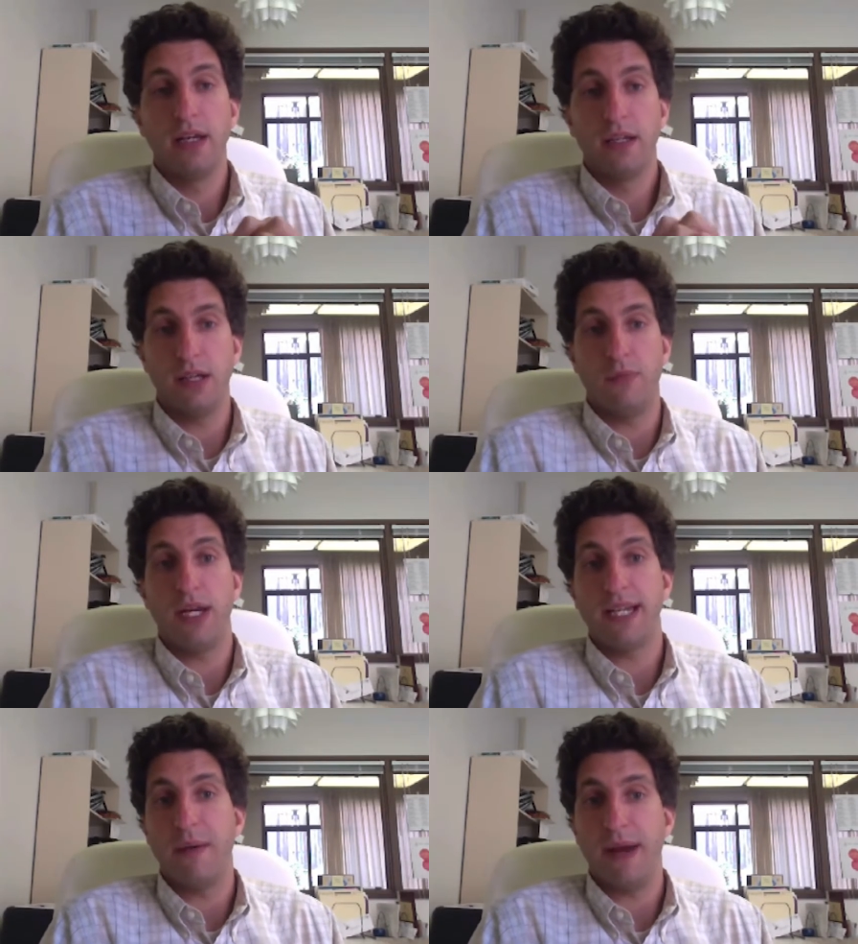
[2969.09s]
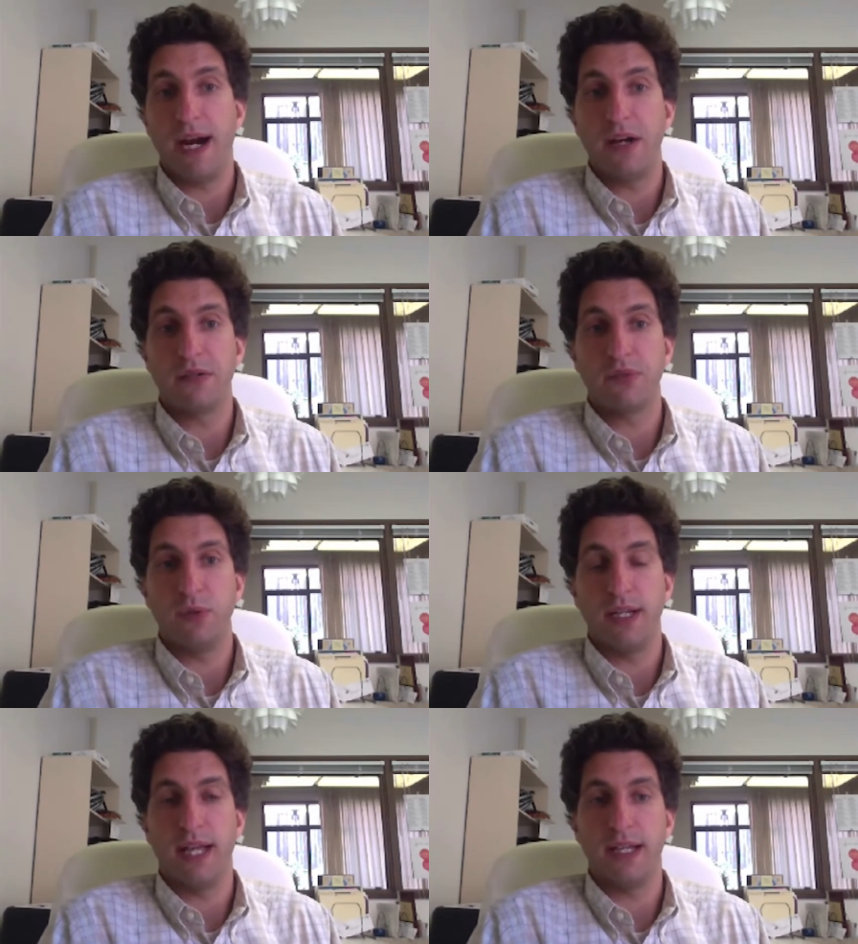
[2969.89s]
to break down barriers
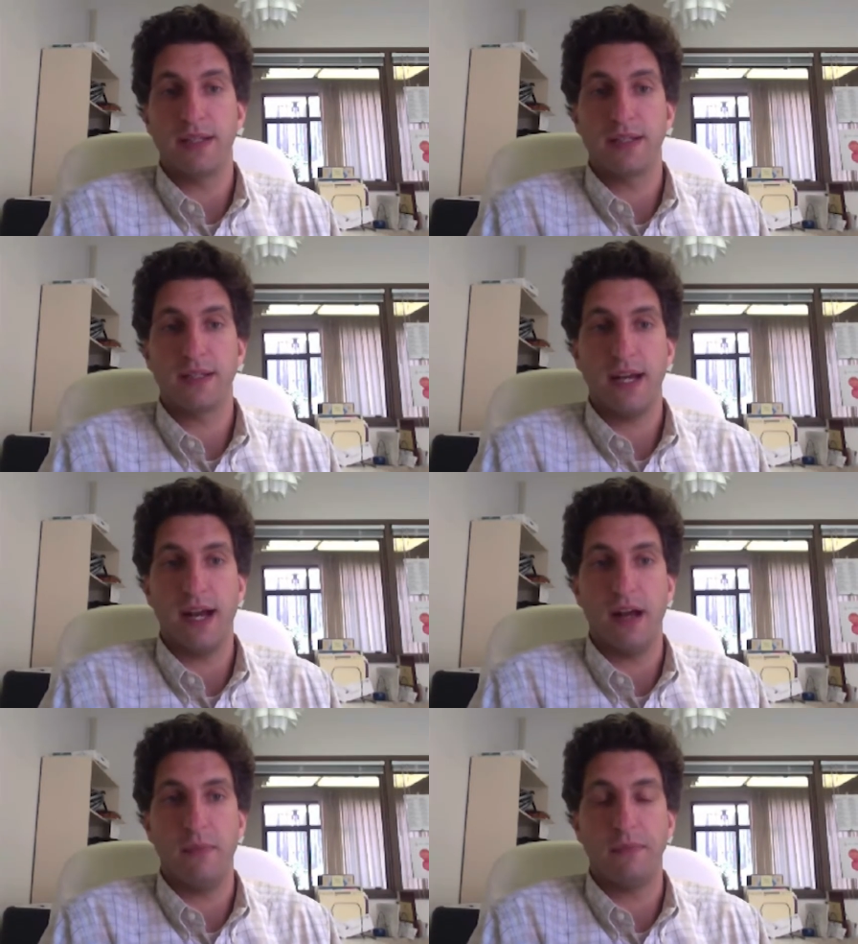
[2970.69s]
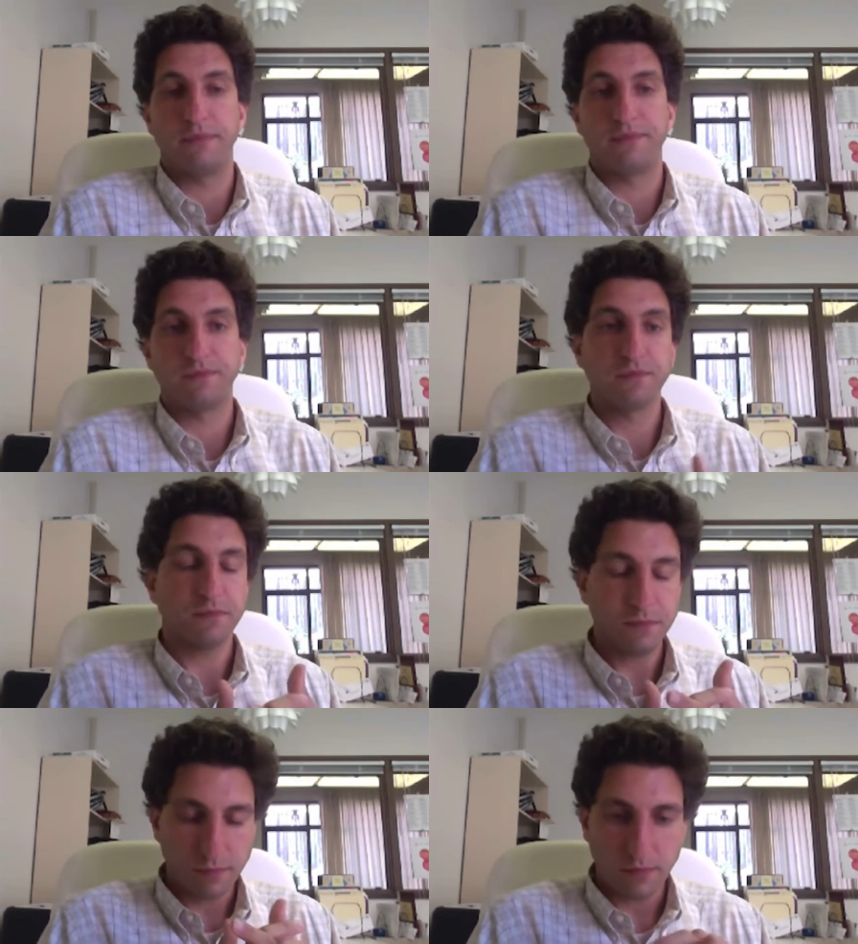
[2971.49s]
between kids.
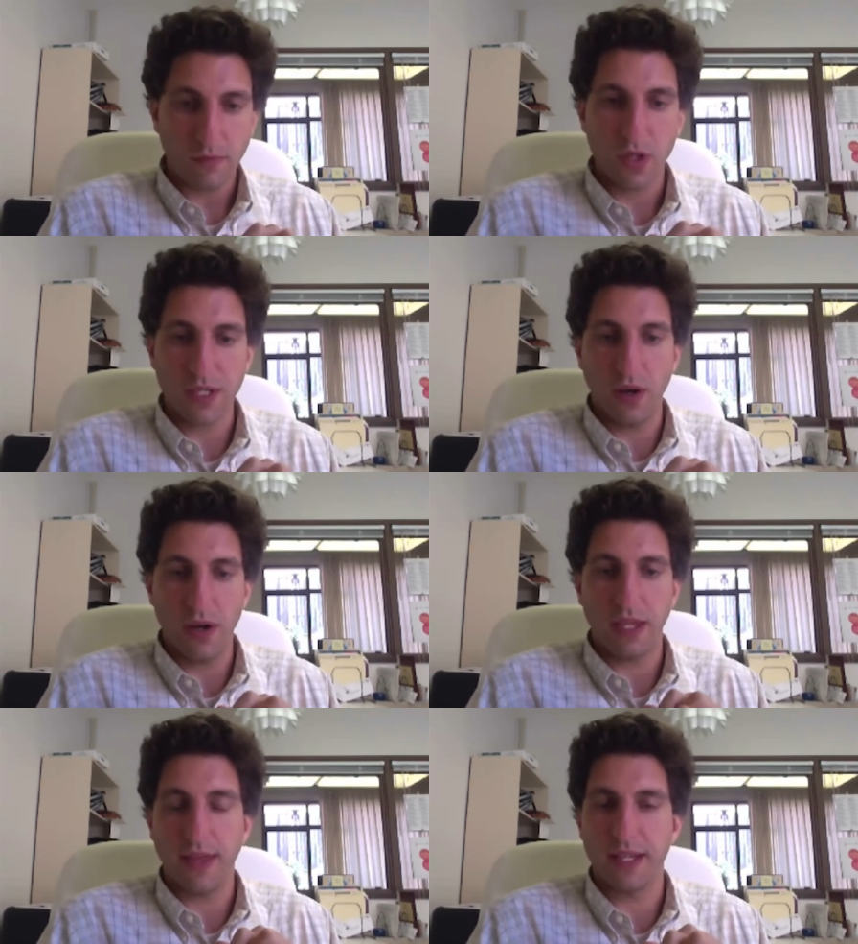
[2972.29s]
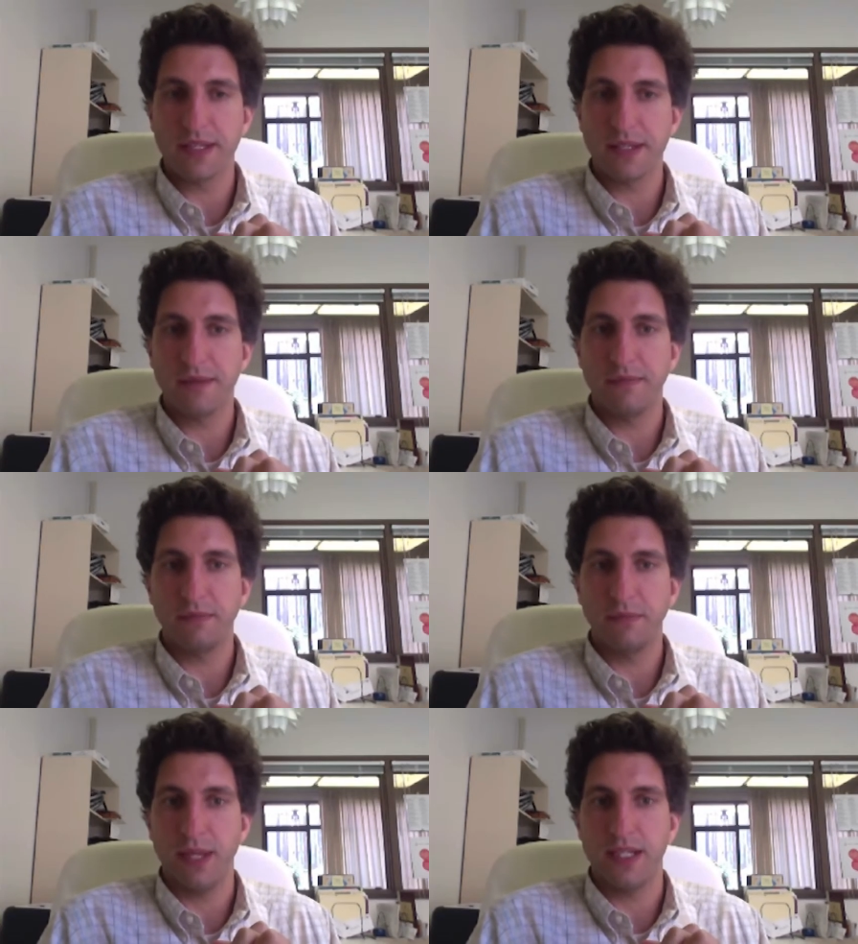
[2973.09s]
So I think that's
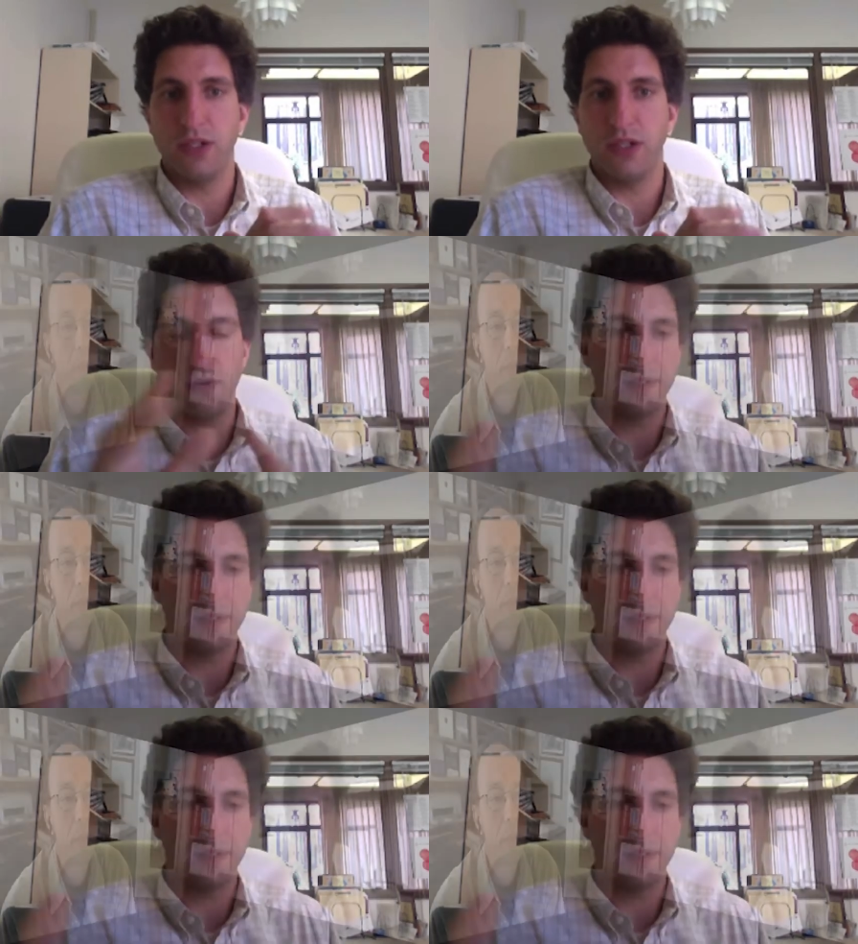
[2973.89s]
huge. And